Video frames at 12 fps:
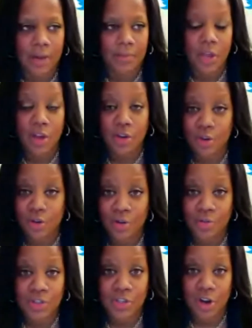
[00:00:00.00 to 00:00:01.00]
So
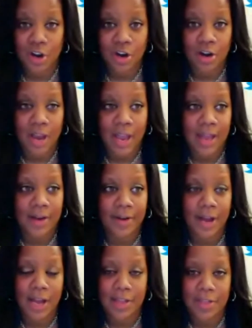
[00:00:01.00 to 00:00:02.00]
kudos to
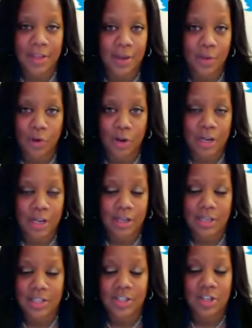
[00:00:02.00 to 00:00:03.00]
her, and I think that
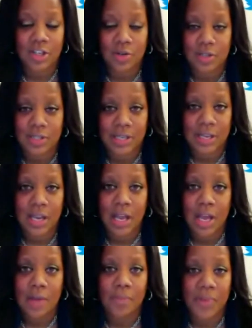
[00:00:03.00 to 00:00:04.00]
we're going to continue to
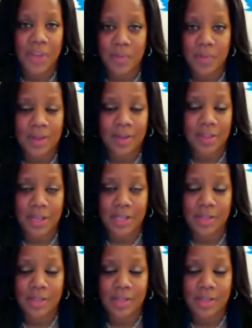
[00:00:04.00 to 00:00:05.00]
see big, big
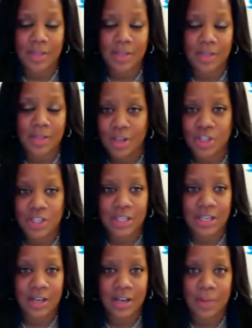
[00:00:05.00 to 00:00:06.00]
things from
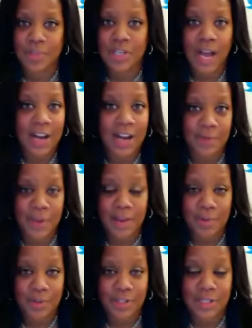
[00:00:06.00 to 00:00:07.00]
her. She's in a
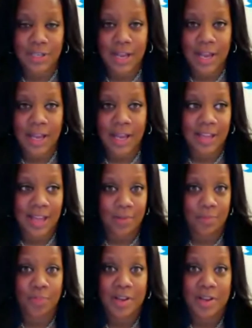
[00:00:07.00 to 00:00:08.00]
ton of papers
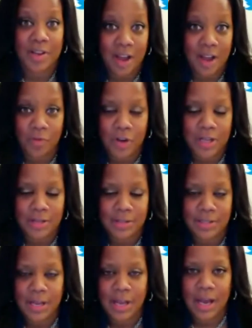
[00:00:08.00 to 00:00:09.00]
today. They had a press
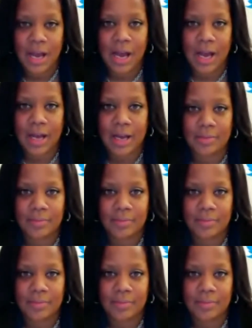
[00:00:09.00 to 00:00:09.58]
conference.